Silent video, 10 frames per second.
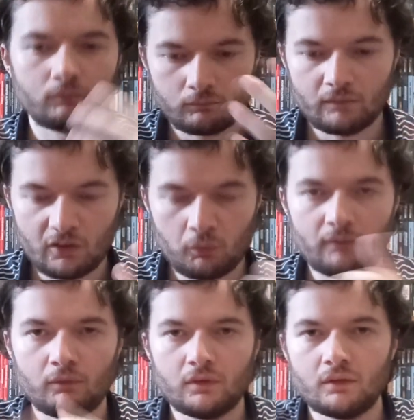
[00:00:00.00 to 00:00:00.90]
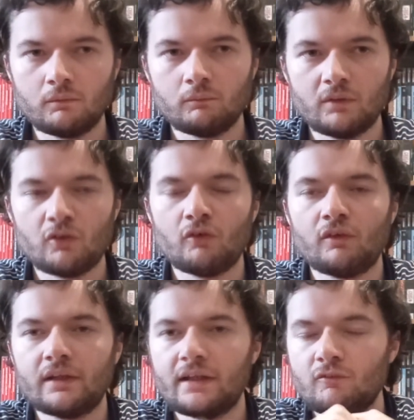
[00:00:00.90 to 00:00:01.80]
that's when I'm going to
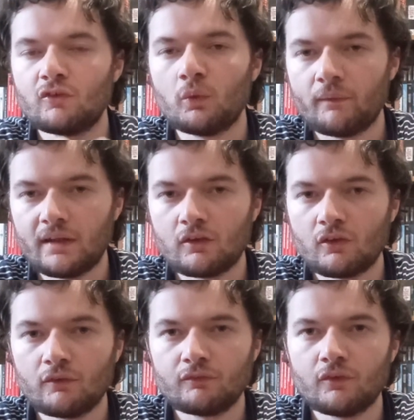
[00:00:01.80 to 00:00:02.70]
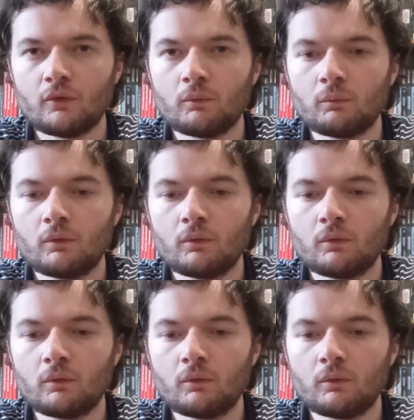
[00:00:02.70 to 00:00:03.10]
historically have sold things off to